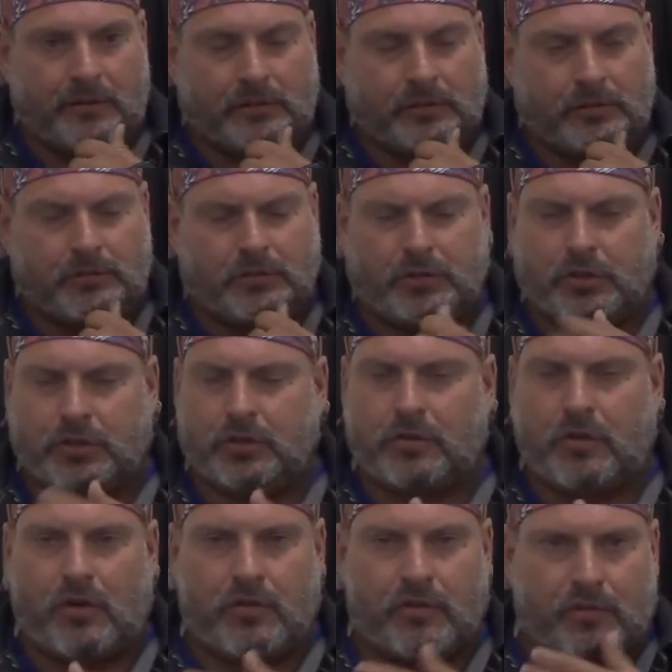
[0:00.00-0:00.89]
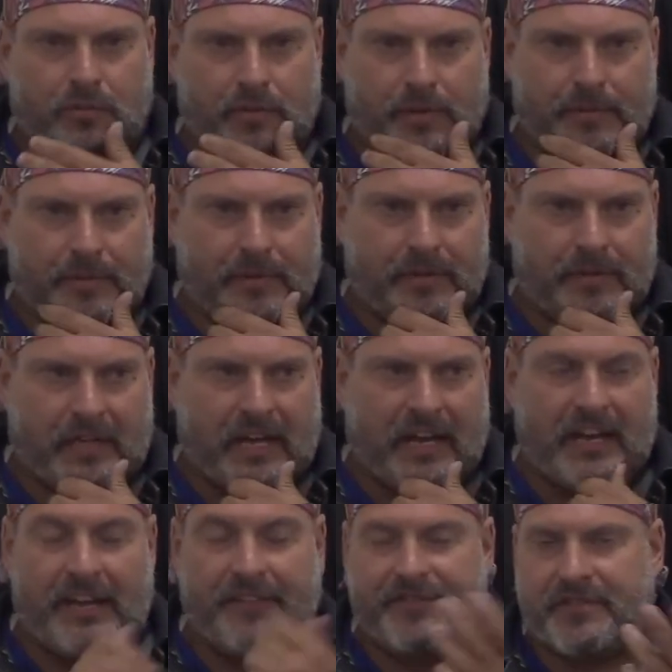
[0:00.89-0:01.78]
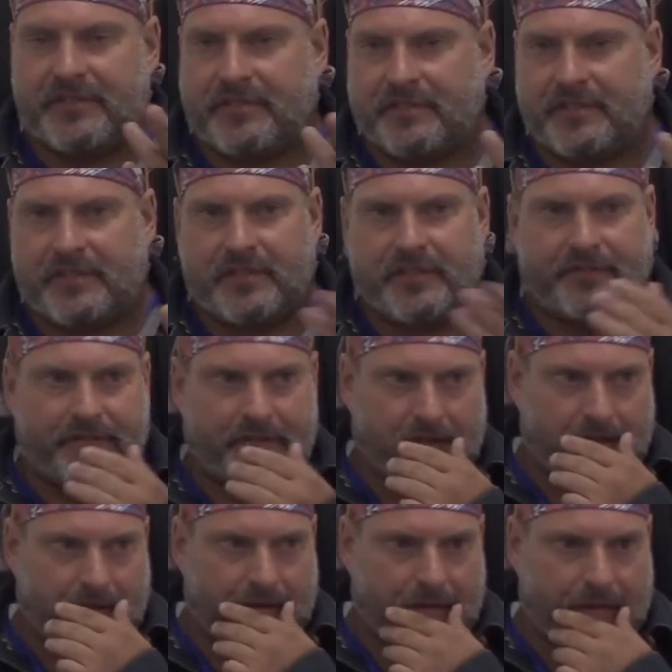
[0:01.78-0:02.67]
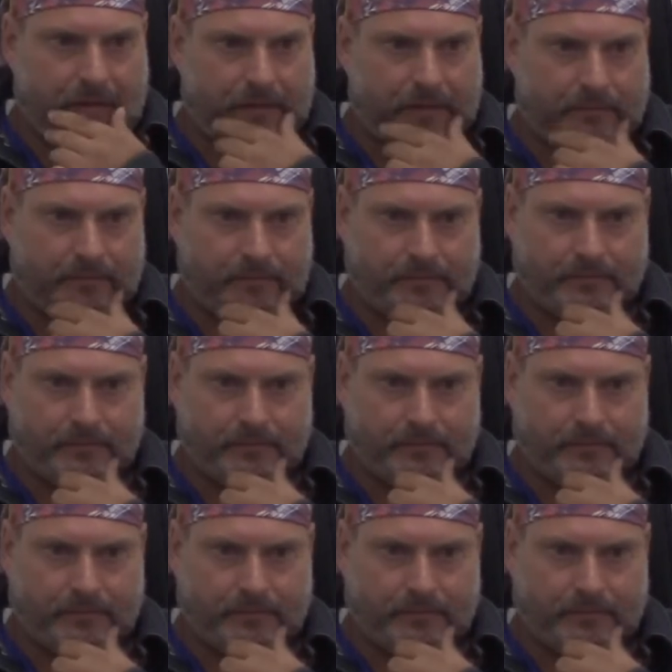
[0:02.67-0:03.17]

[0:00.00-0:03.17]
There's two older women. I had the certificate, um,